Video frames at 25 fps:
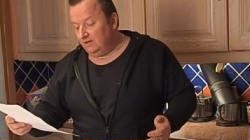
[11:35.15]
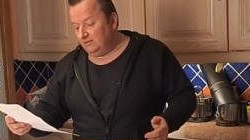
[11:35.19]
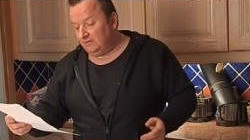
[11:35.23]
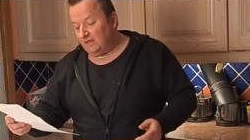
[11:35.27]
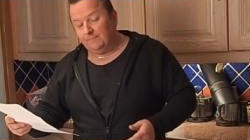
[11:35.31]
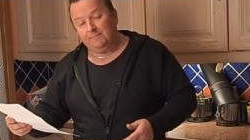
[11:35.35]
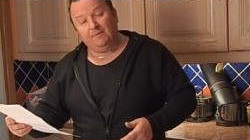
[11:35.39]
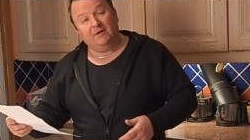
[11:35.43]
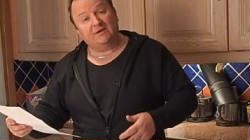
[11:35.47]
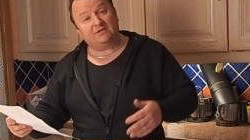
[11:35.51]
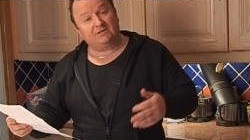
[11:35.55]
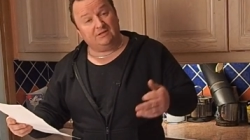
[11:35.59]

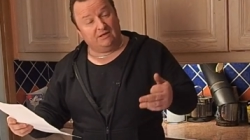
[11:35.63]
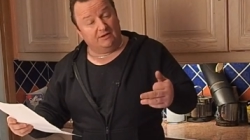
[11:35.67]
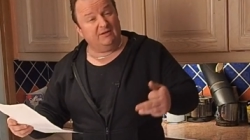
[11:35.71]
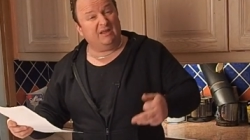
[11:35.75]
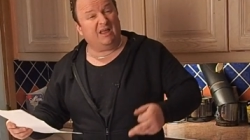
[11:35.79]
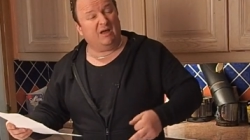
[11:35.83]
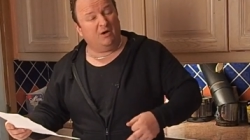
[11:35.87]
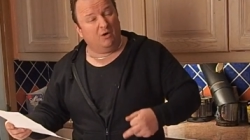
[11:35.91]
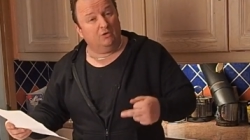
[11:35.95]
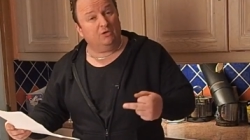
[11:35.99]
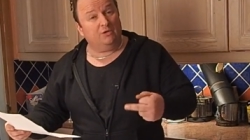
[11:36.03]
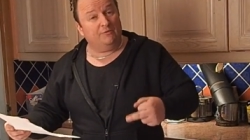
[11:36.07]
They basically,
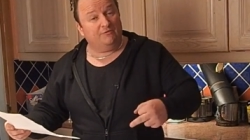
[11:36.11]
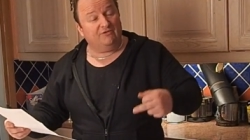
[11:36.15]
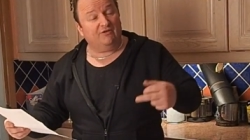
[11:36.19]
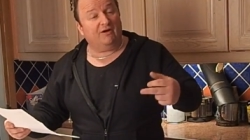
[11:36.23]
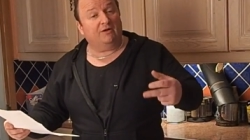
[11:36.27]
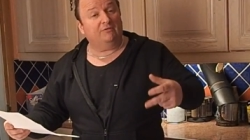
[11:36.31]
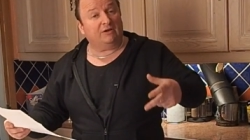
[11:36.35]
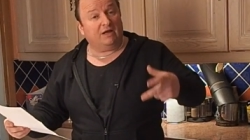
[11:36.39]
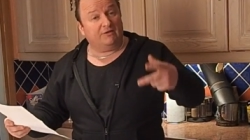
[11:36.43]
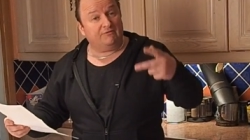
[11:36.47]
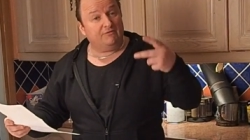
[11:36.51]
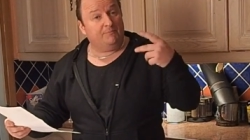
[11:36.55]
on the
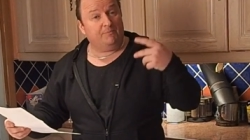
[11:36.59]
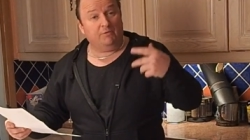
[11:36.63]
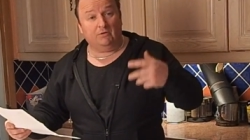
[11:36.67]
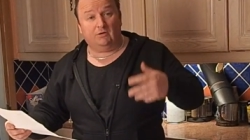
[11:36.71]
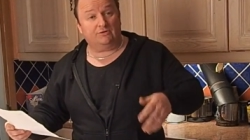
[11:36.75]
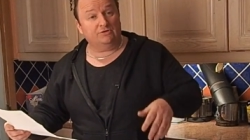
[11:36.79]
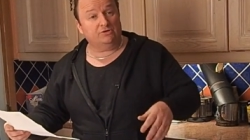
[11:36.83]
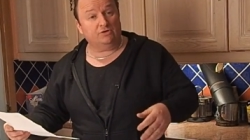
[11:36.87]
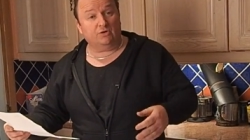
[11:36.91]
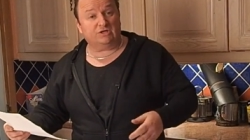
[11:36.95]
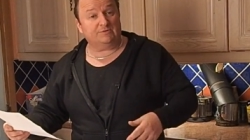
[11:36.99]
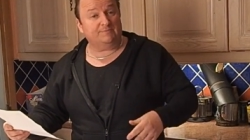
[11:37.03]
phone, they've
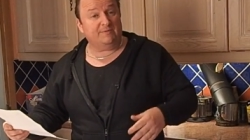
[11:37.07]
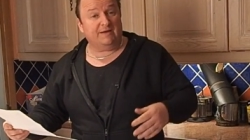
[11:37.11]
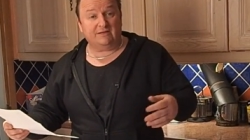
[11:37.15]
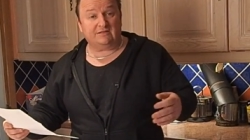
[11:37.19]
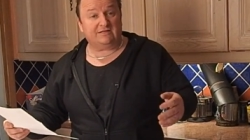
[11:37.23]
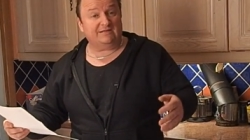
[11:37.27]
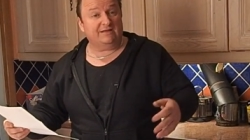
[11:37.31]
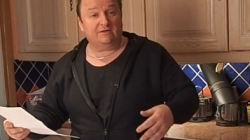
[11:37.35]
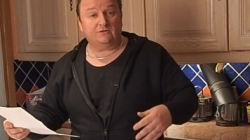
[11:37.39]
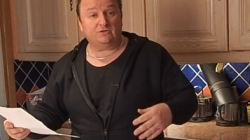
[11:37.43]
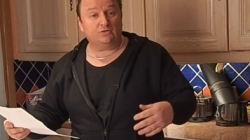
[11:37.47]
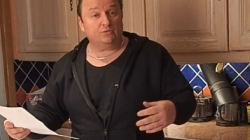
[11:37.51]
apologised about
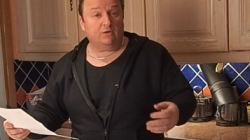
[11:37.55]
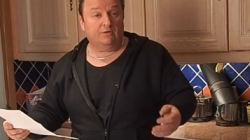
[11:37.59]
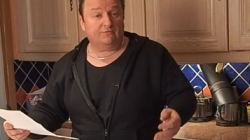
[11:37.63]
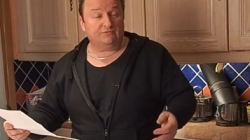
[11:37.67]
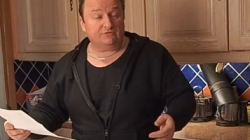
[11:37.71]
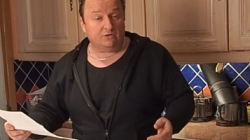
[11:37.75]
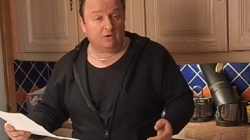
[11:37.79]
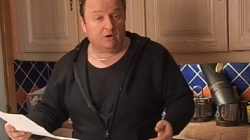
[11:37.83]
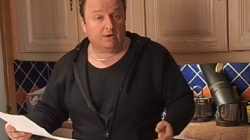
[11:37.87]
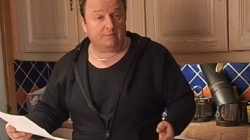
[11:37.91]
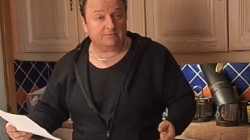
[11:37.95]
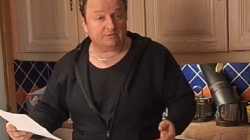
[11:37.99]
10, 12
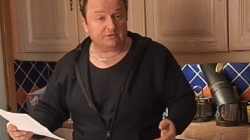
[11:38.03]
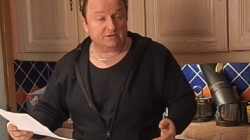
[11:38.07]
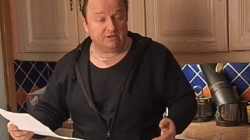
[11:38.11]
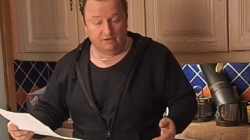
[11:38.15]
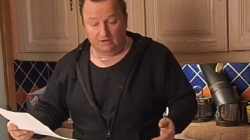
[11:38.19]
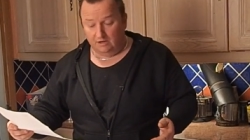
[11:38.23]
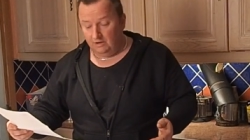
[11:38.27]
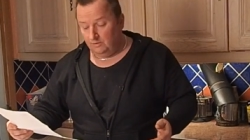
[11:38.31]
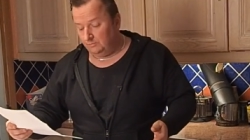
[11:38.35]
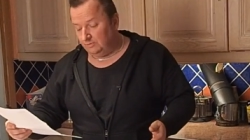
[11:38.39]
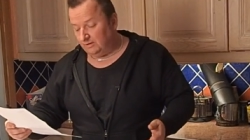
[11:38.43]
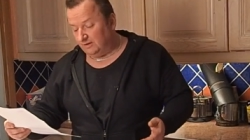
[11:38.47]
times
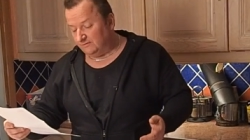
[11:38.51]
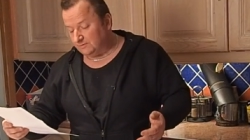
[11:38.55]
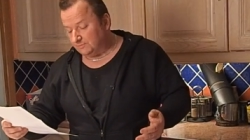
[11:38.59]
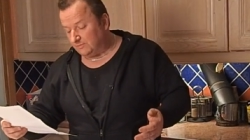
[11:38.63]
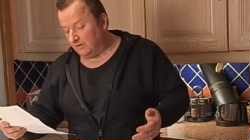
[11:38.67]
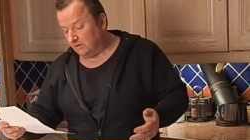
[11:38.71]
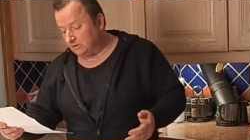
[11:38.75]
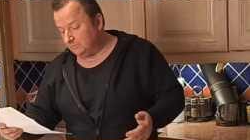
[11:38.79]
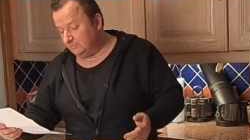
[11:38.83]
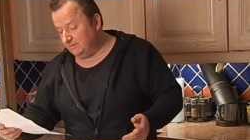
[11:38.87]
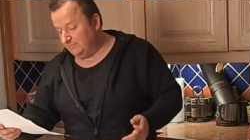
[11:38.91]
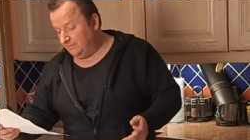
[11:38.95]
when they've
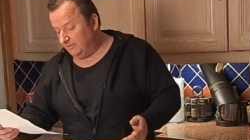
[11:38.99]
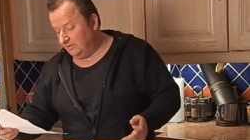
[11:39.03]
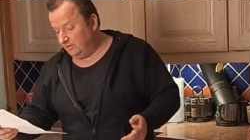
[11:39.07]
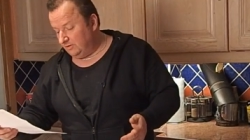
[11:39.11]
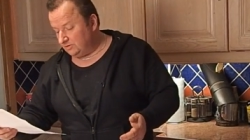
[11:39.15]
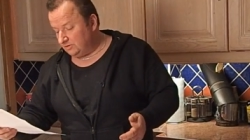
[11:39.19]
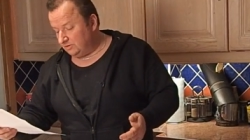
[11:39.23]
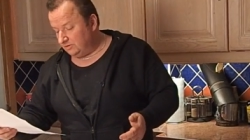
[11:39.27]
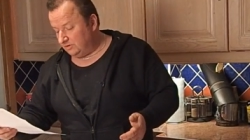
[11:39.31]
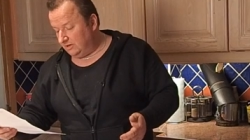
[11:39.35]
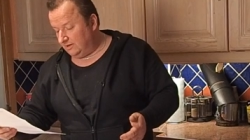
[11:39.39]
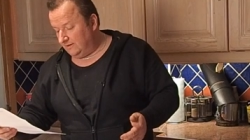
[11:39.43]
spoke to me
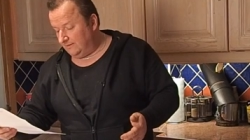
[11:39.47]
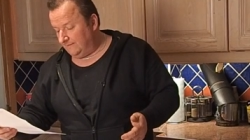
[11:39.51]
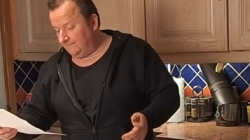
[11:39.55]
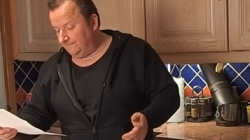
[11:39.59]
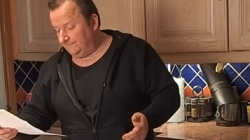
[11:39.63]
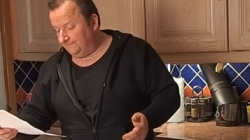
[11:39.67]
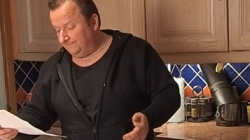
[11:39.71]
personally.